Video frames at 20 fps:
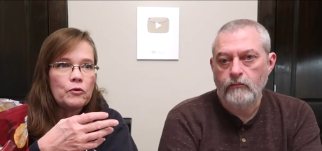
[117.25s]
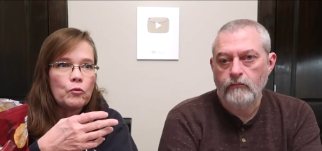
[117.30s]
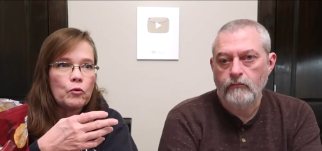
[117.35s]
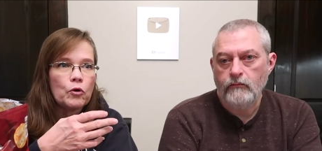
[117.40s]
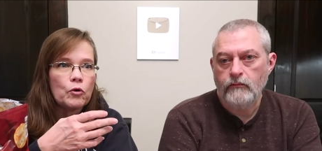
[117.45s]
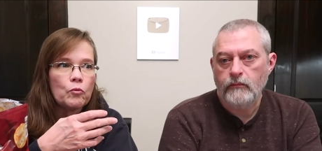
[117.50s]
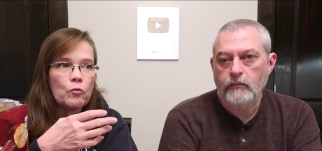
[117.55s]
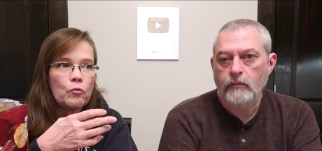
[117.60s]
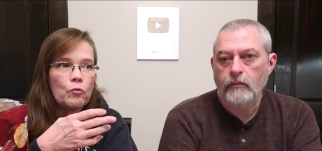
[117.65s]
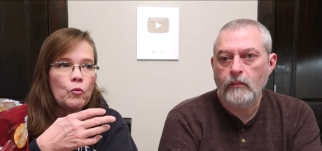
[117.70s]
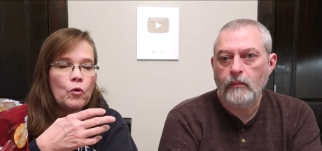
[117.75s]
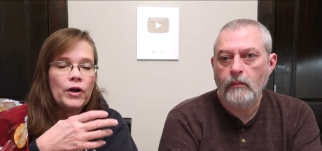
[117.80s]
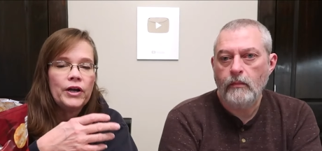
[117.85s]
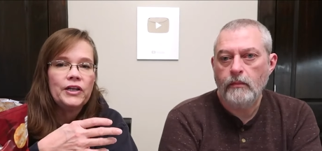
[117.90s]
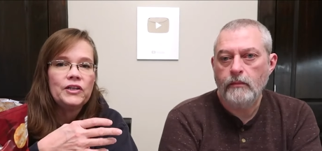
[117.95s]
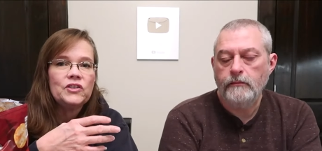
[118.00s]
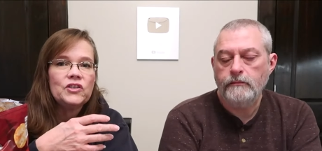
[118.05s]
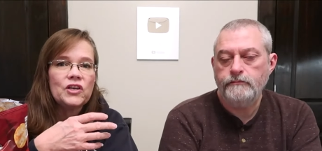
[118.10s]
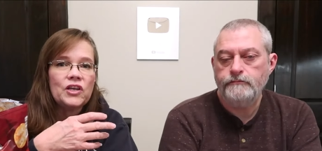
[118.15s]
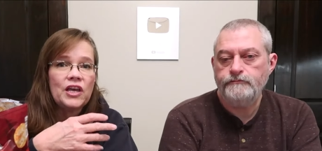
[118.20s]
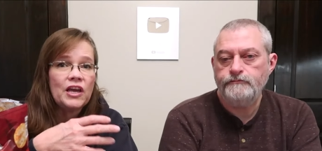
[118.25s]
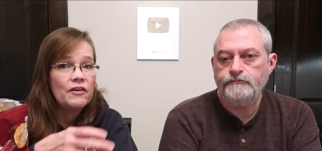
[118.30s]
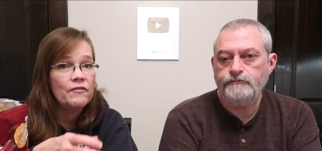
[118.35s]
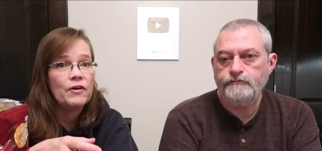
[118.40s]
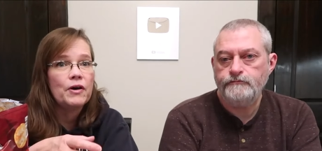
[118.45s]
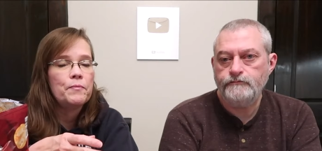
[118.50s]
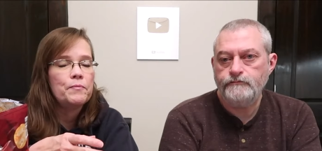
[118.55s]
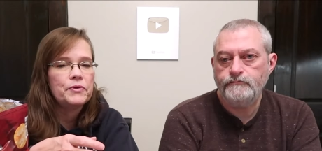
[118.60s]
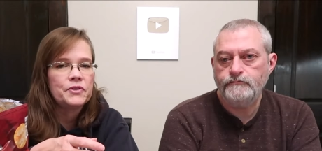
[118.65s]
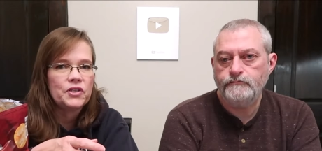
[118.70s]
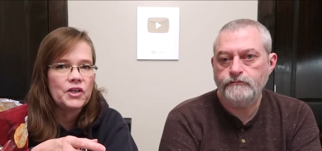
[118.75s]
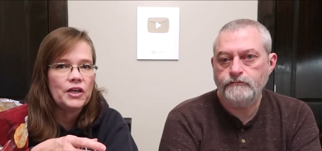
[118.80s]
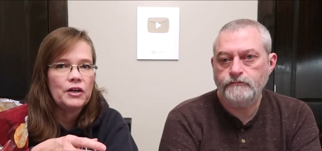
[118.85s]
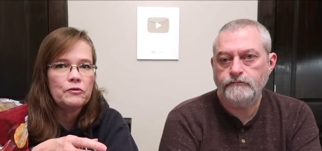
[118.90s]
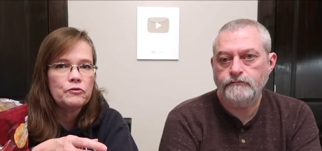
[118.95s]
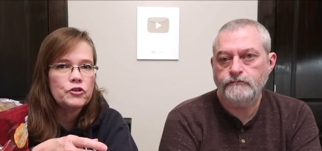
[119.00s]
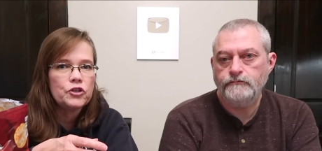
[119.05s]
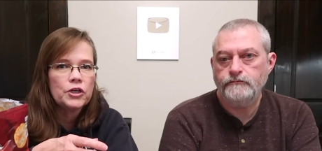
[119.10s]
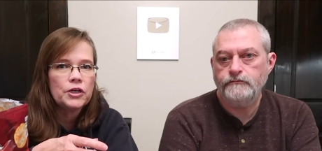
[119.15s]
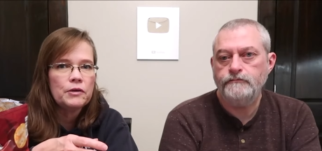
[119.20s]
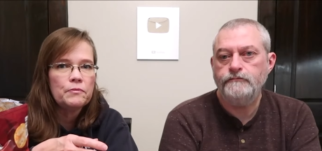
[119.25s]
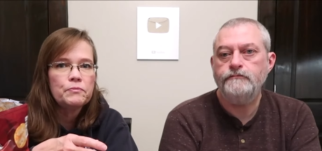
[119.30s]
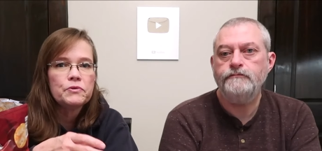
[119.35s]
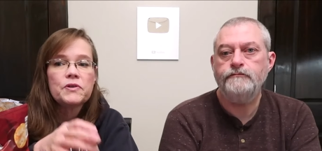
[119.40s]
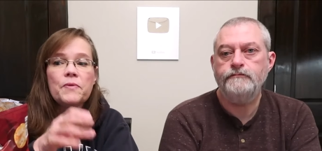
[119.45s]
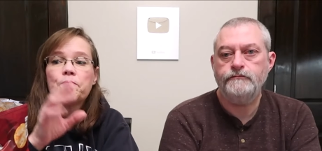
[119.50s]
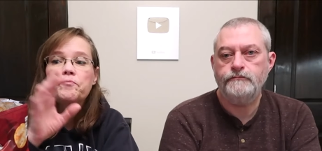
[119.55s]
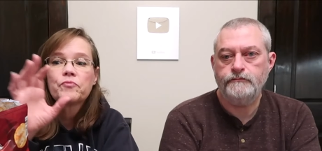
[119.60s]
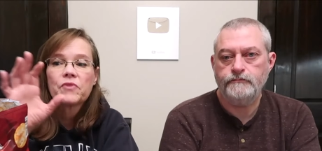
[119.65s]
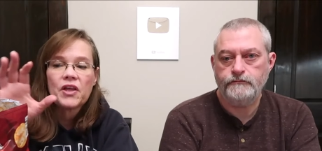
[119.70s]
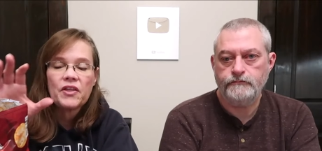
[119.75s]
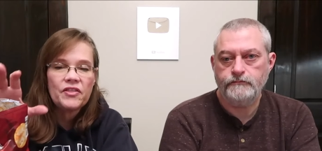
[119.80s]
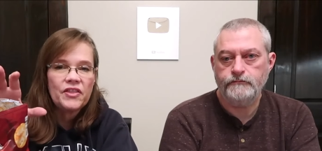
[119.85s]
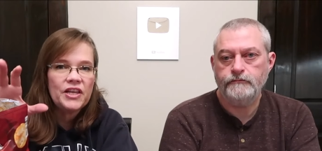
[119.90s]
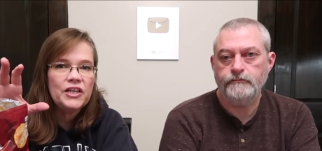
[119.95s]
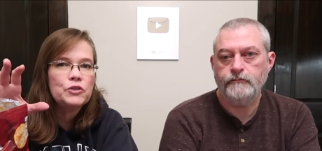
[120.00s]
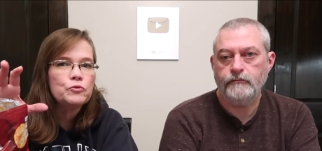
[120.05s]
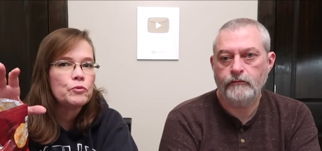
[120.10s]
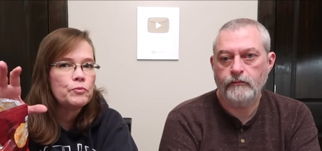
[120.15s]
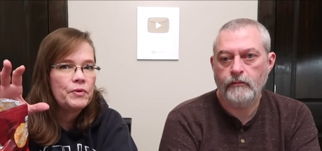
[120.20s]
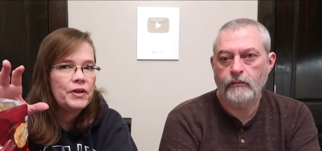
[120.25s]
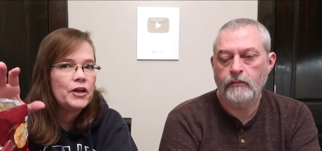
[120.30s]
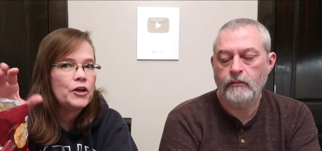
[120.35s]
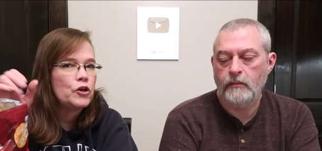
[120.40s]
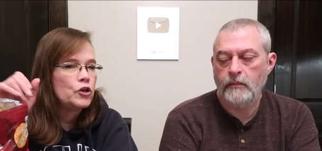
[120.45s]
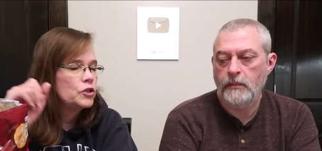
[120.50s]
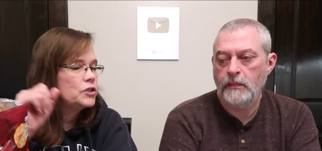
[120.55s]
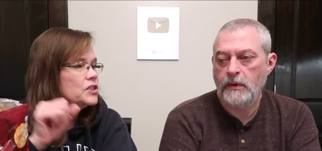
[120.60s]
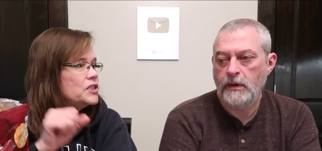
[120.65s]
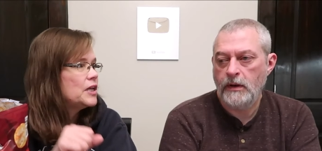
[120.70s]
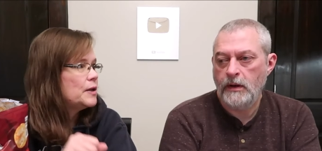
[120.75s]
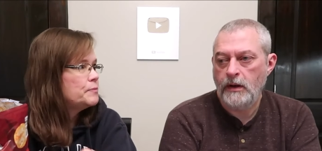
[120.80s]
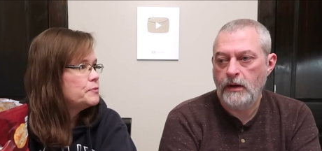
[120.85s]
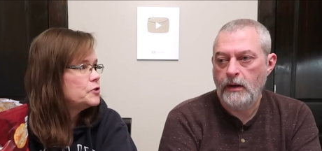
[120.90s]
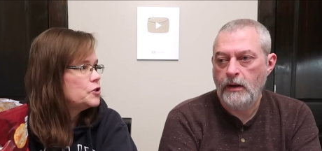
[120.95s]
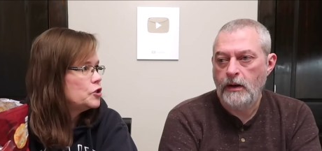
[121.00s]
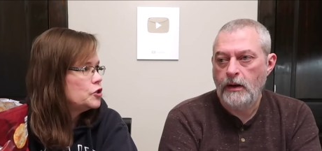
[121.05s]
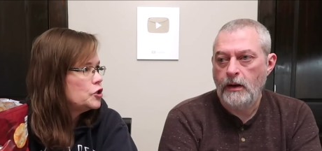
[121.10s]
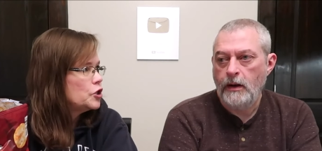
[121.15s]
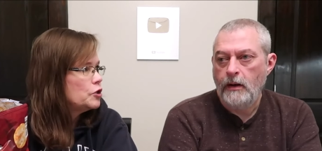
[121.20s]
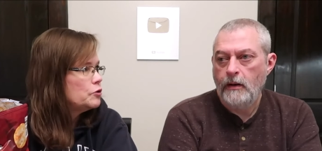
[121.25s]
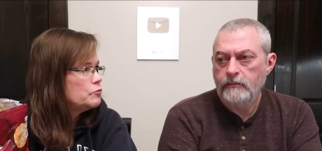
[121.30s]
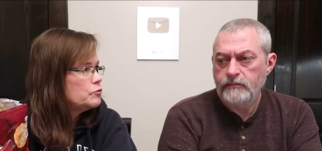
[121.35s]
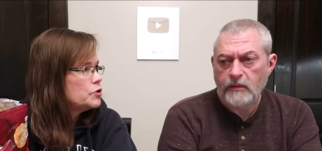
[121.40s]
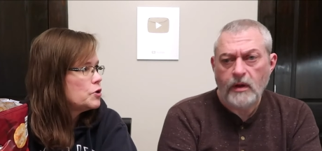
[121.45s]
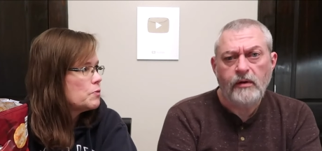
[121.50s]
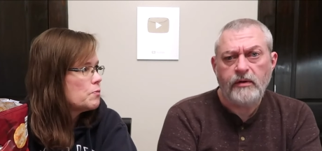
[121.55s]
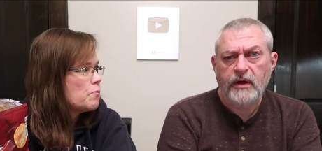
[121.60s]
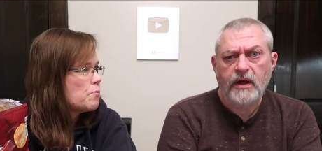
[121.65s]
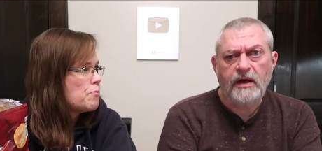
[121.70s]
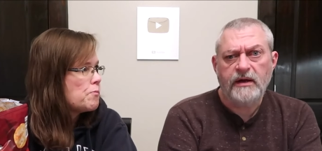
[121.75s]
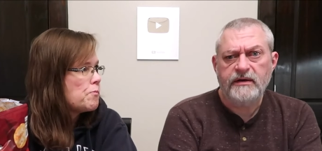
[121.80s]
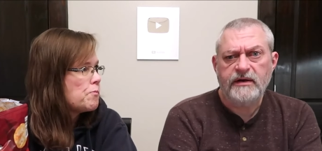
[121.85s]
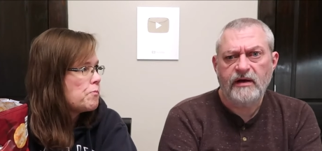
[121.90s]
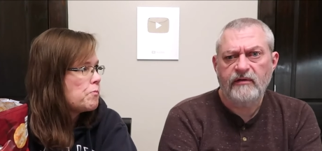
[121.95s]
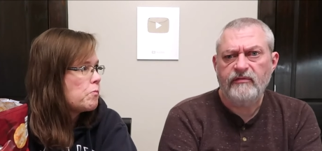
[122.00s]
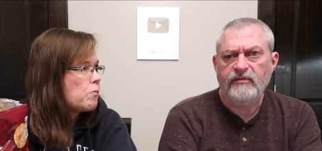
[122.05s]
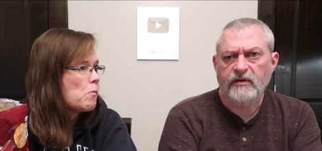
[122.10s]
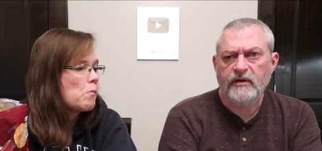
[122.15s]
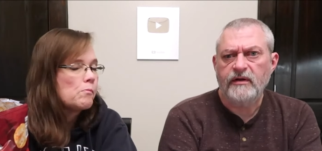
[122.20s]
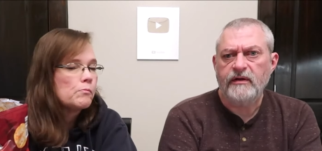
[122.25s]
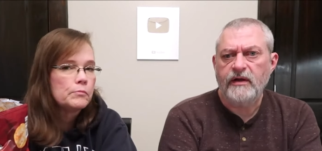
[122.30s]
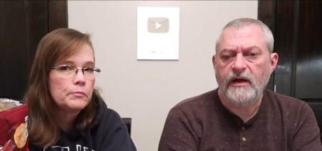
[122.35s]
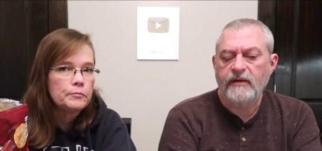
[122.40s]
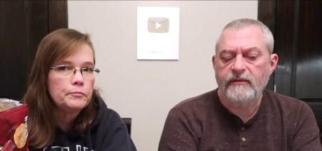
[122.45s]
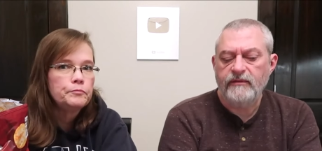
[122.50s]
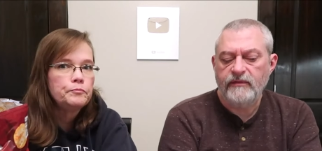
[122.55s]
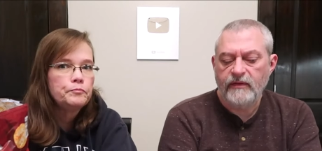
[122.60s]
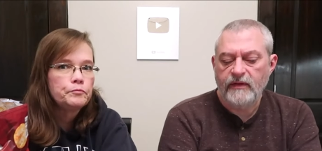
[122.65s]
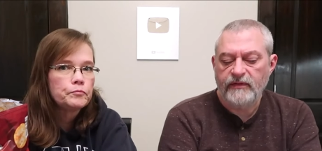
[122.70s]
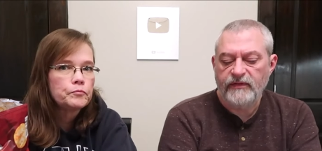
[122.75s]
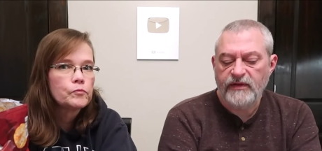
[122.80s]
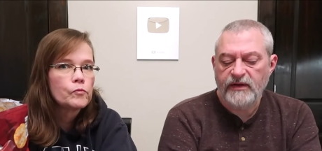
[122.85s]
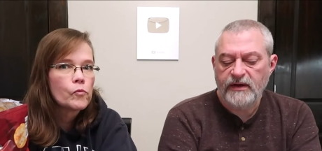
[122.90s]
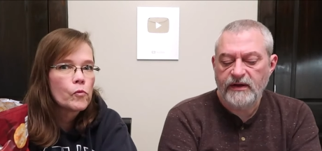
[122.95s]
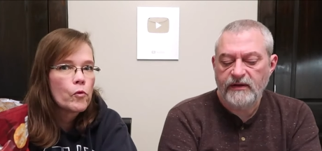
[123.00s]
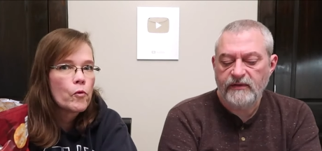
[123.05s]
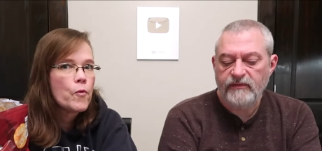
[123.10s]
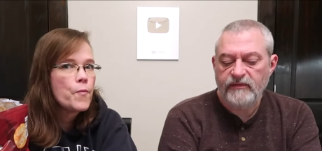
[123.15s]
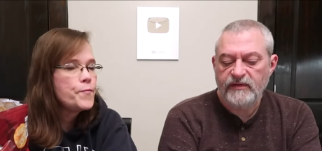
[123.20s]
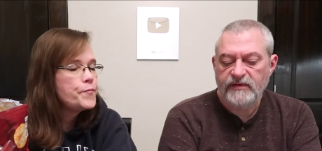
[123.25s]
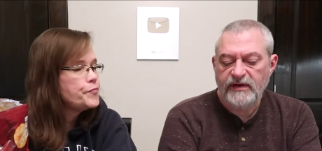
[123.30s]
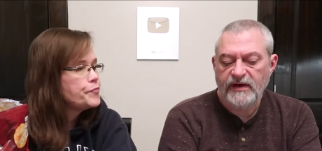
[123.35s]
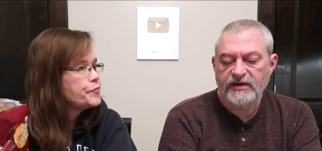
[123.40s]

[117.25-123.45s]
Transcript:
Speaker 1: were wanting to give up potato chips, these would be a good substitute.
Speaker 2: Oh yeah, definitely. And the